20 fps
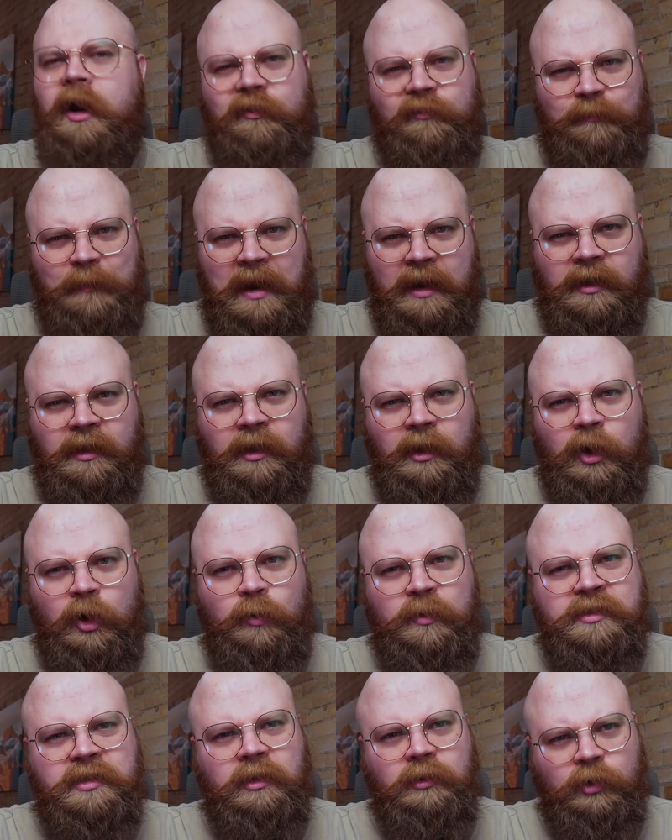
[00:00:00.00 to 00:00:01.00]
if Magneto
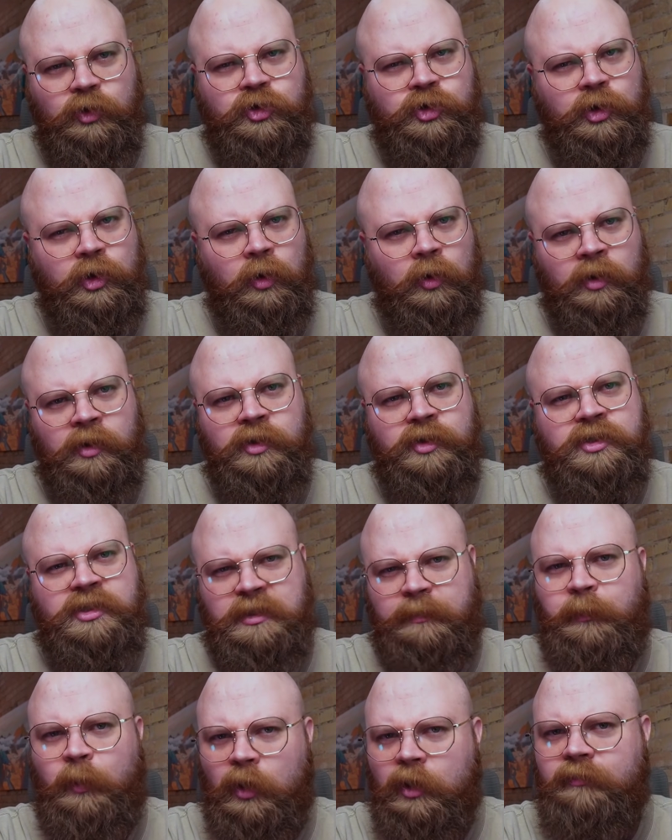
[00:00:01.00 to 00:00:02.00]
was a luchador in
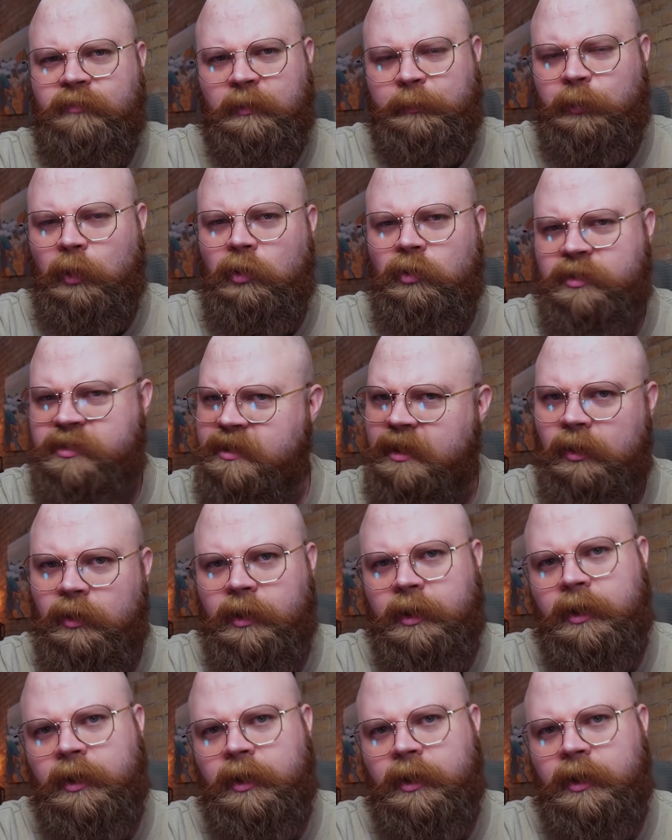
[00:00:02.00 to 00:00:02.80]
support of the proletariat?